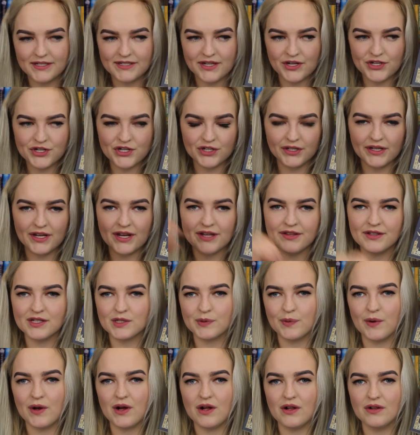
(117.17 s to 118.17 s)
Essentially, in
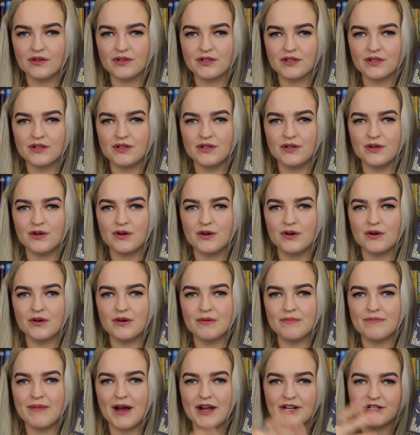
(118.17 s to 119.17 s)
this world,
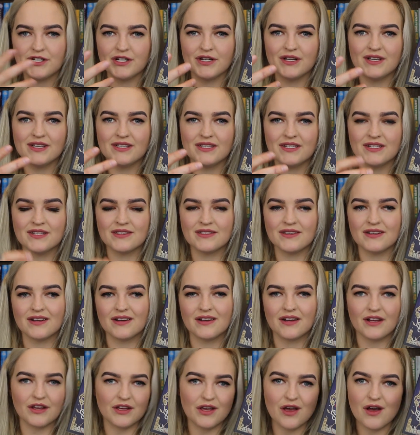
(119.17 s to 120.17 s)
your magic is
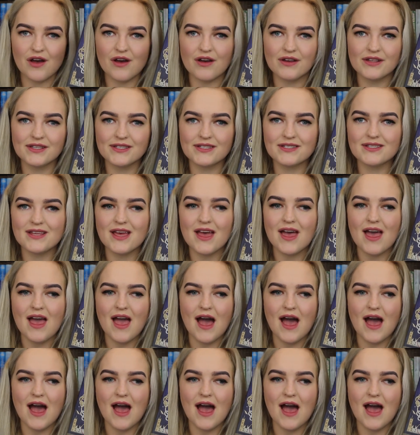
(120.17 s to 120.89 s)
considered a curse.